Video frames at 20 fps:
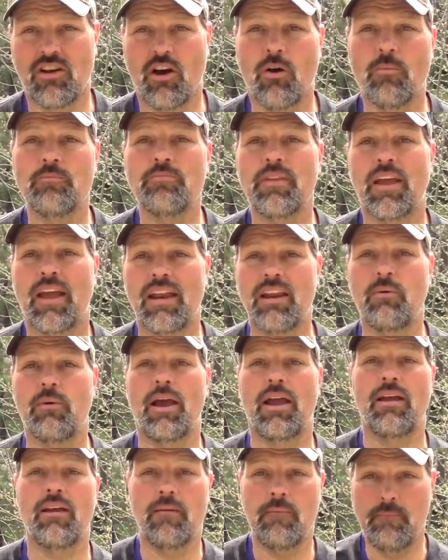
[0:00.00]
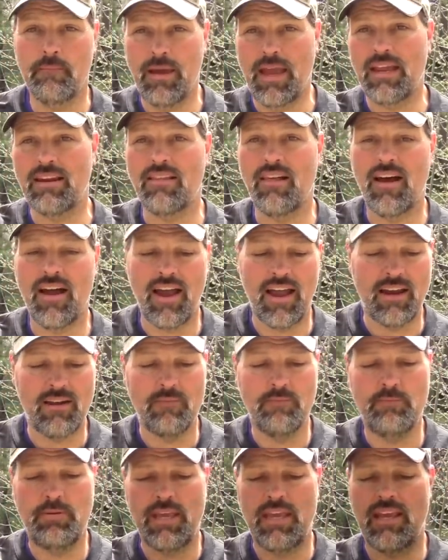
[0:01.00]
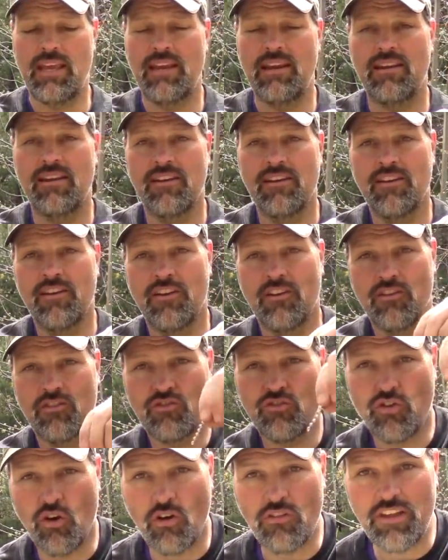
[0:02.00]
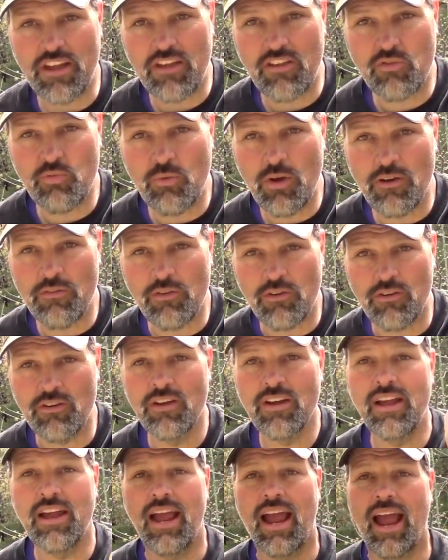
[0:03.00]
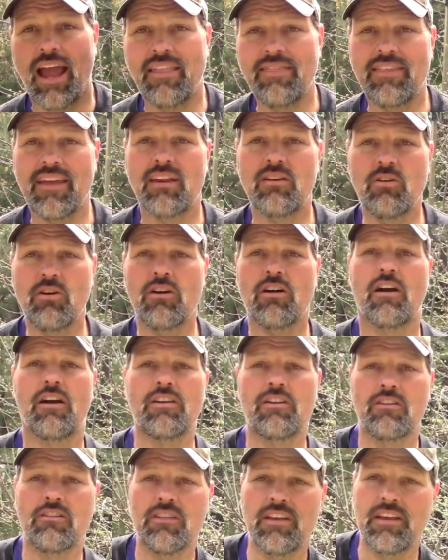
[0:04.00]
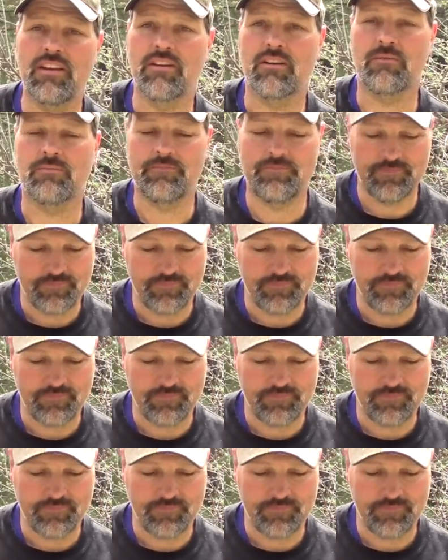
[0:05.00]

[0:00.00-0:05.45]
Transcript: So anyway, main line, bead, trolling swivel, and then hook on your leader.